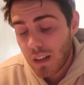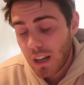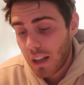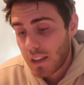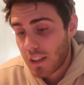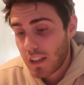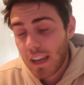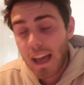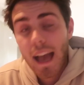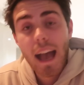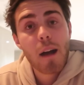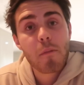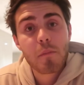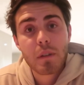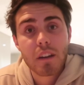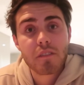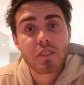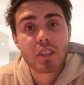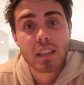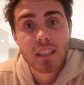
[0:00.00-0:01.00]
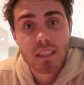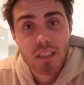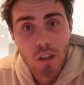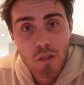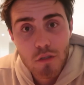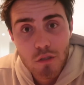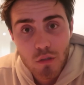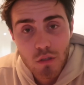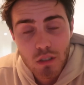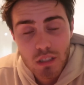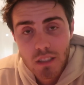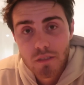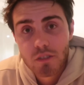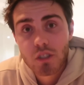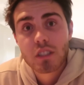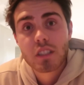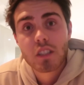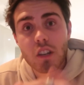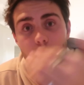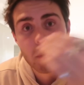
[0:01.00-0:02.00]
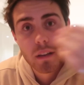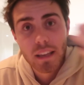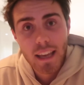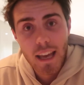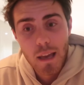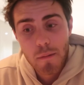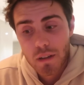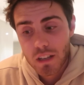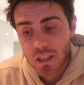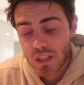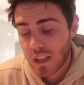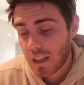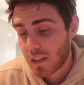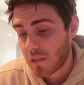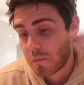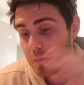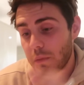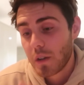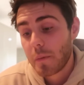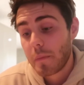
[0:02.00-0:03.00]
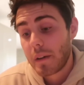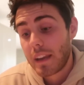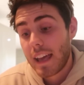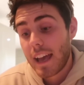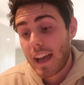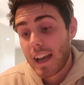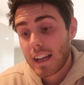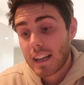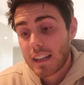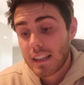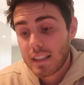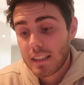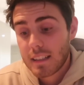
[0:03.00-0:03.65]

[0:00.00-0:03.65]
I don't know how many I've done in total, because I've also got my gaming channel, blooming heck.